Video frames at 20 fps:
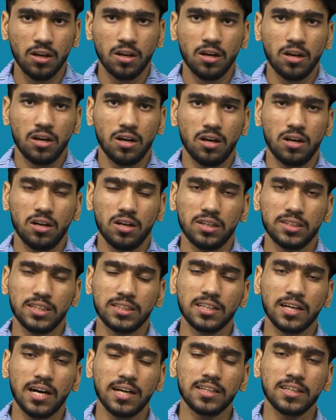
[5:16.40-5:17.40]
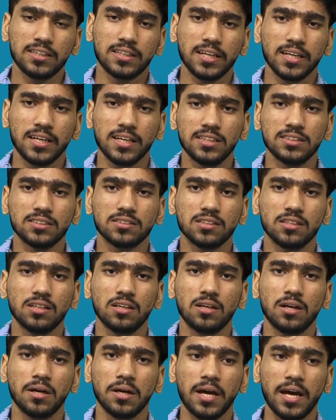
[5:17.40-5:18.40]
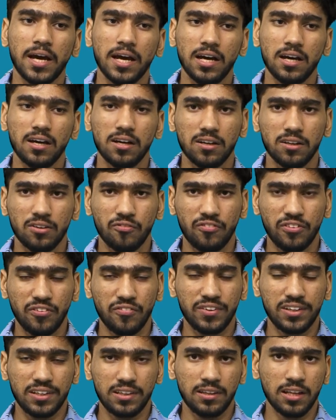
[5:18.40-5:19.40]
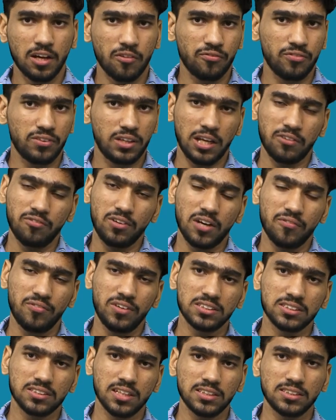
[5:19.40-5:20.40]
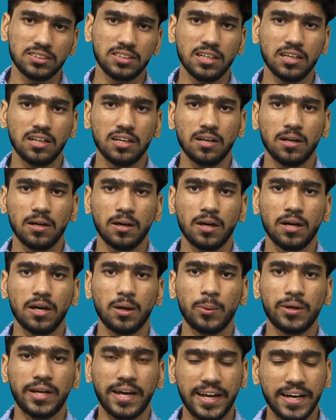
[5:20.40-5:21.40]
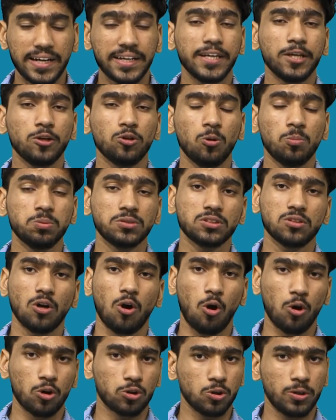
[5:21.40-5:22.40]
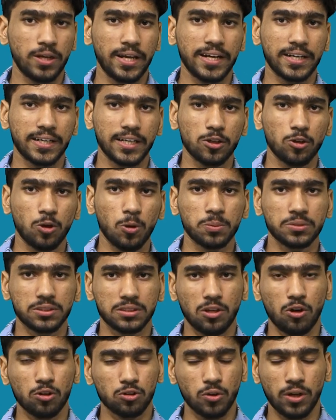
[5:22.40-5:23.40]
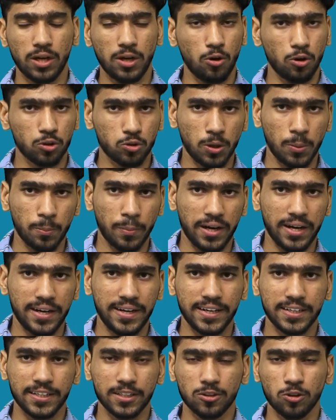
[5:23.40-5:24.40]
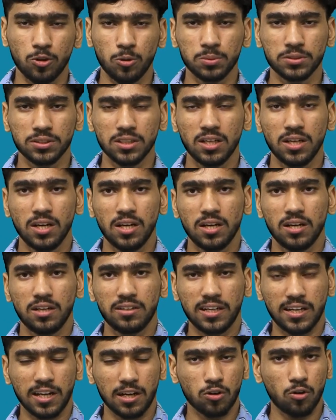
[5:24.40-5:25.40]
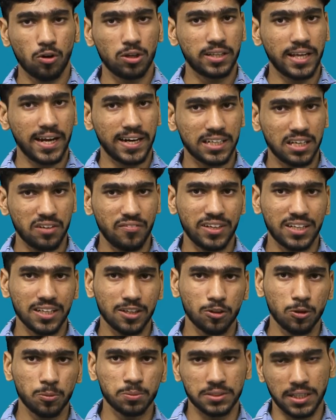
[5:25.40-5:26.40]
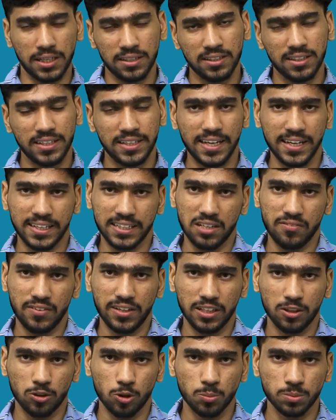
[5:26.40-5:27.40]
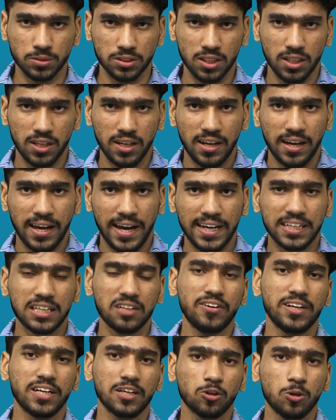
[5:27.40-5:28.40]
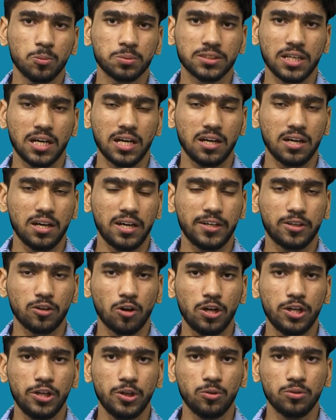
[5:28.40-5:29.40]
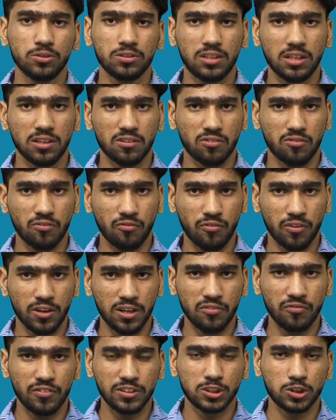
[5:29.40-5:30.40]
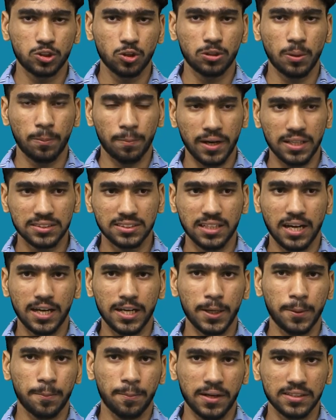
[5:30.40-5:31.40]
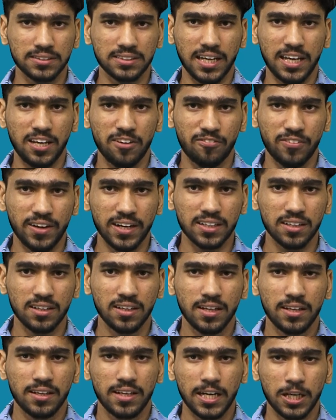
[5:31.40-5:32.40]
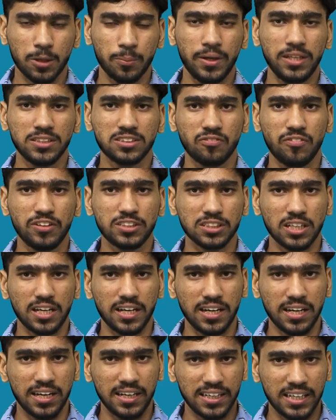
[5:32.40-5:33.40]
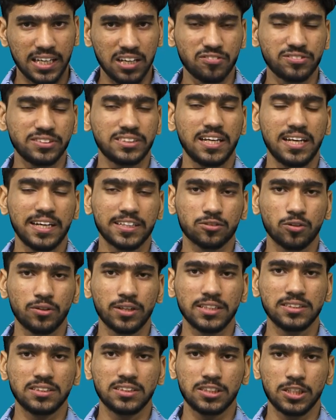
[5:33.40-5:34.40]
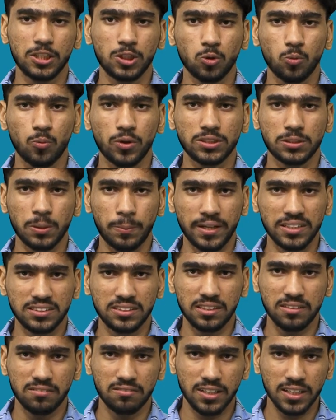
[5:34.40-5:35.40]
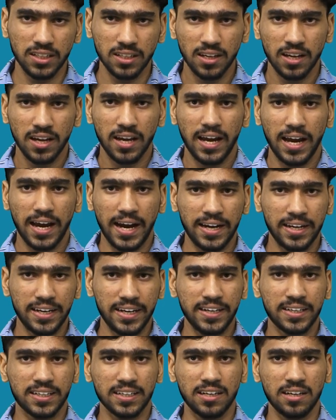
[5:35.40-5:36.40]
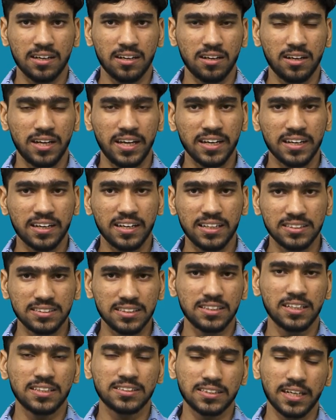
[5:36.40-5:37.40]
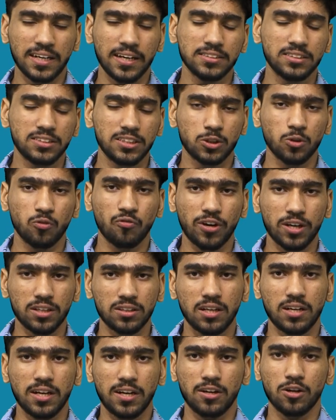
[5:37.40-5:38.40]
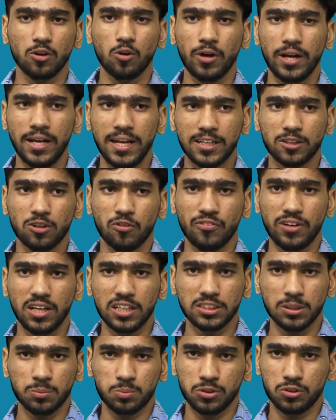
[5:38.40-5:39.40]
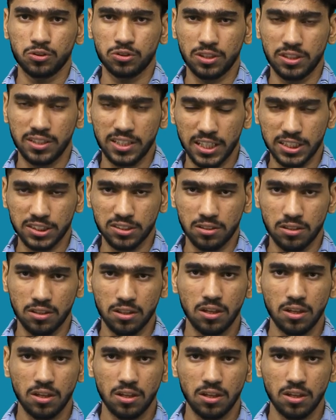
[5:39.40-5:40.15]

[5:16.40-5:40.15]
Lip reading: The other thing is then we have discussed the directing groups, ortho directing groups, ortho and paradirecting groups that are called the activating groups and the deactivating groups. Activating groups, I told you that one which show the plus R and plus I effect, that means which gives the electron density towards the benzene ring, and it increases its tendency to further undergo electrophilic substitution reaction.